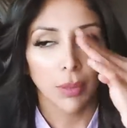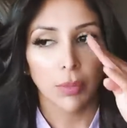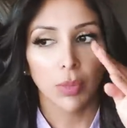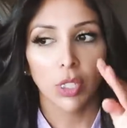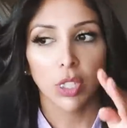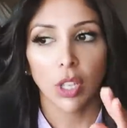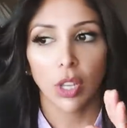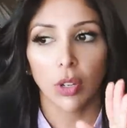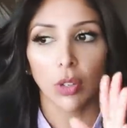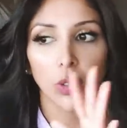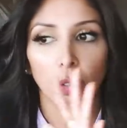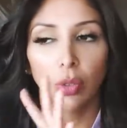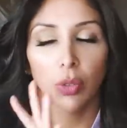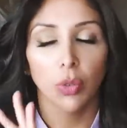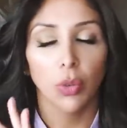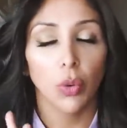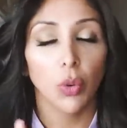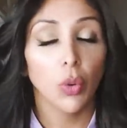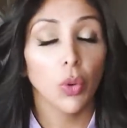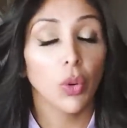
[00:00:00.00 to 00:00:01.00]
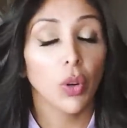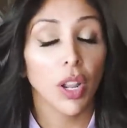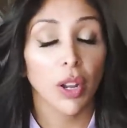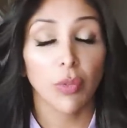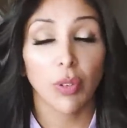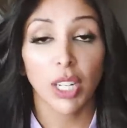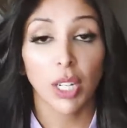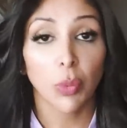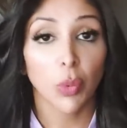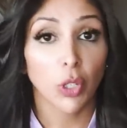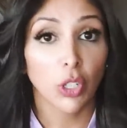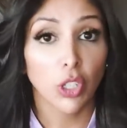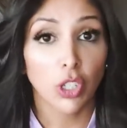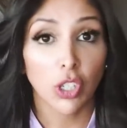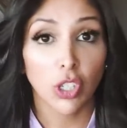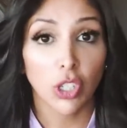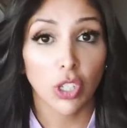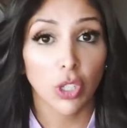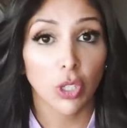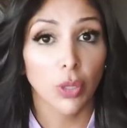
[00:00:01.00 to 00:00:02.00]
So all I really want you
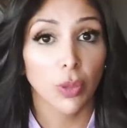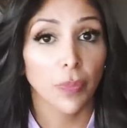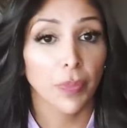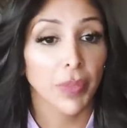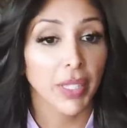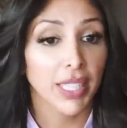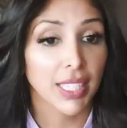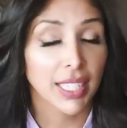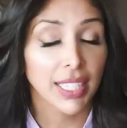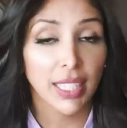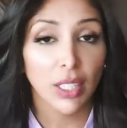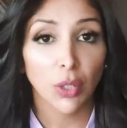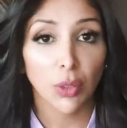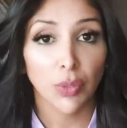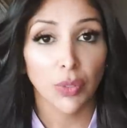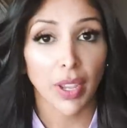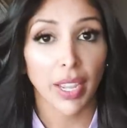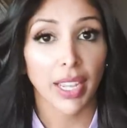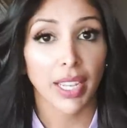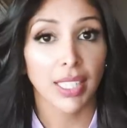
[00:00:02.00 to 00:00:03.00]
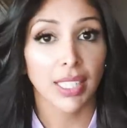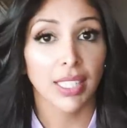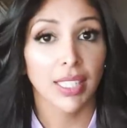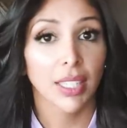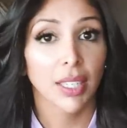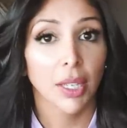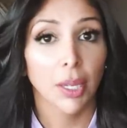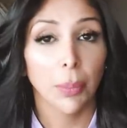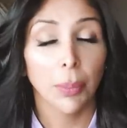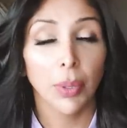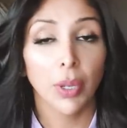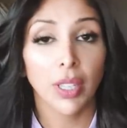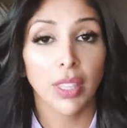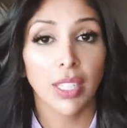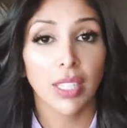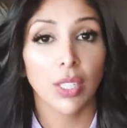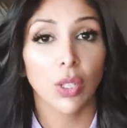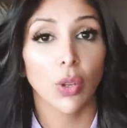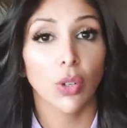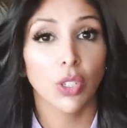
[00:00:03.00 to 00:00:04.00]
to do is clean your face, put
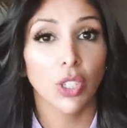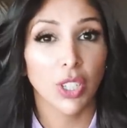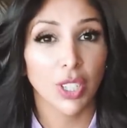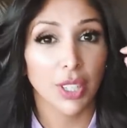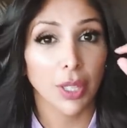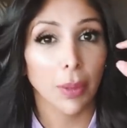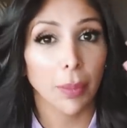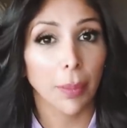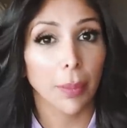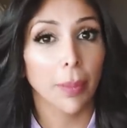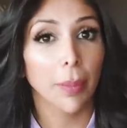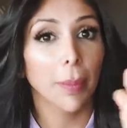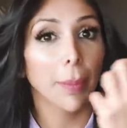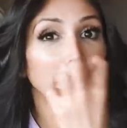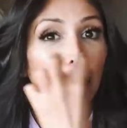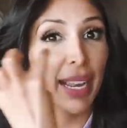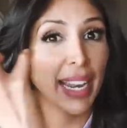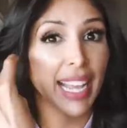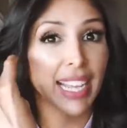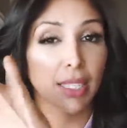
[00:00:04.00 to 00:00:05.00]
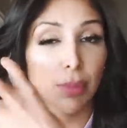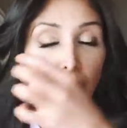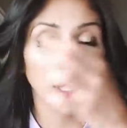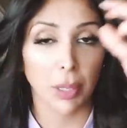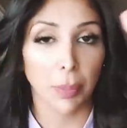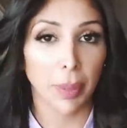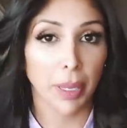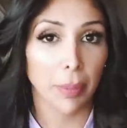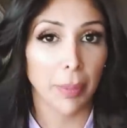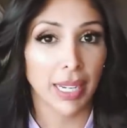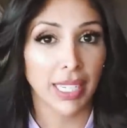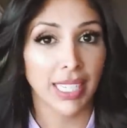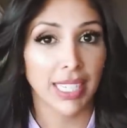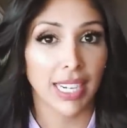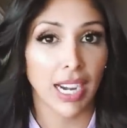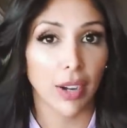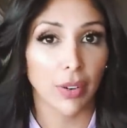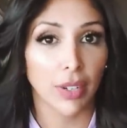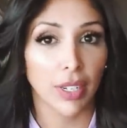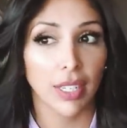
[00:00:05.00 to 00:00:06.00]
this onto the melasma, the pigmented
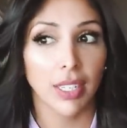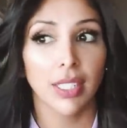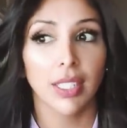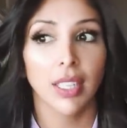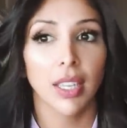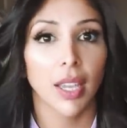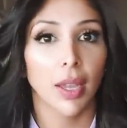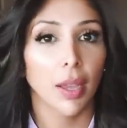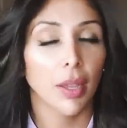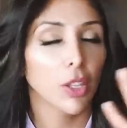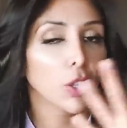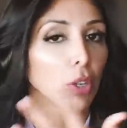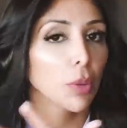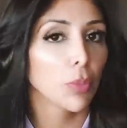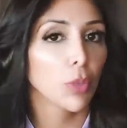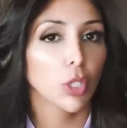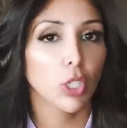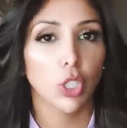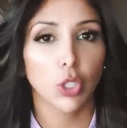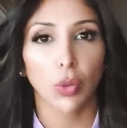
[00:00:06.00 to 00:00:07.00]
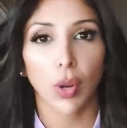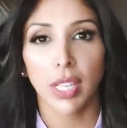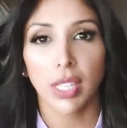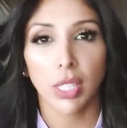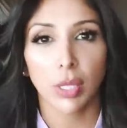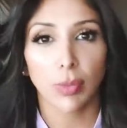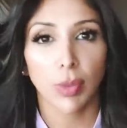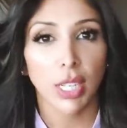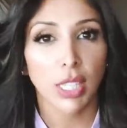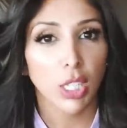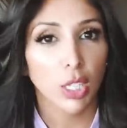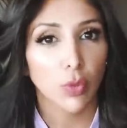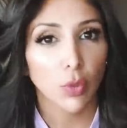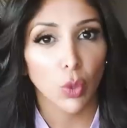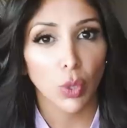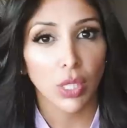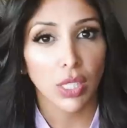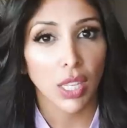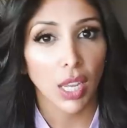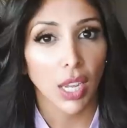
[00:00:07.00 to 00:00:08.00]
areas, you can moisturize the rest of
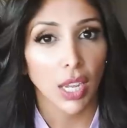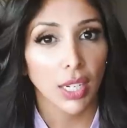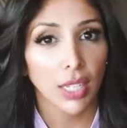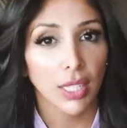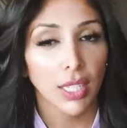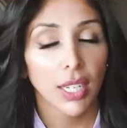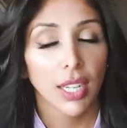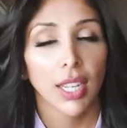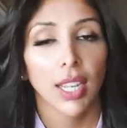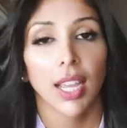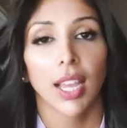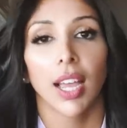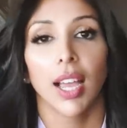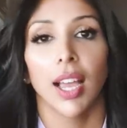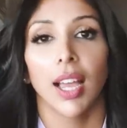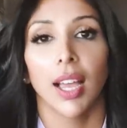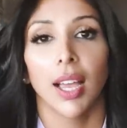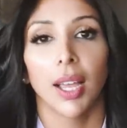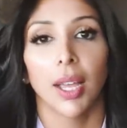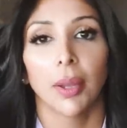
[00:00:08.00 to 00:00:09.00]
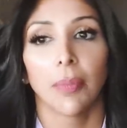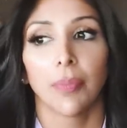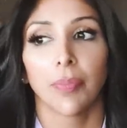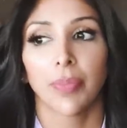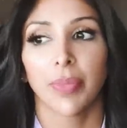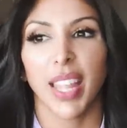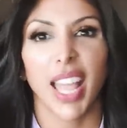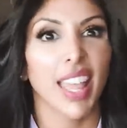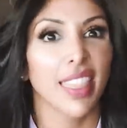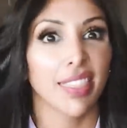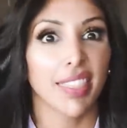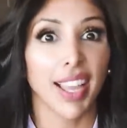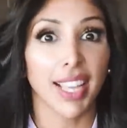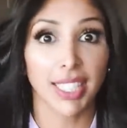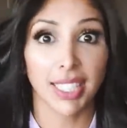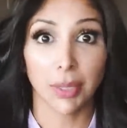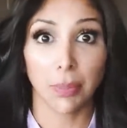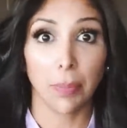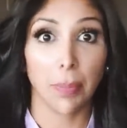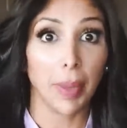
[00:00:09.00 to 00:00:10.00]
your skin. And
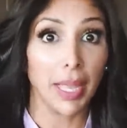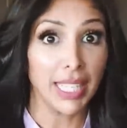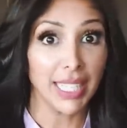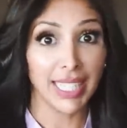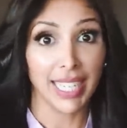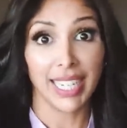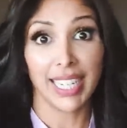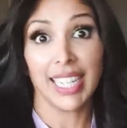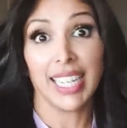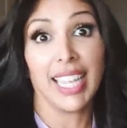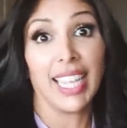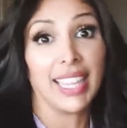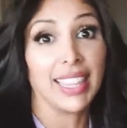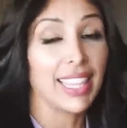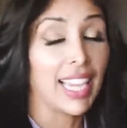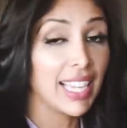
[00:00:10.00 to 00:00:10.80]
that's basically it.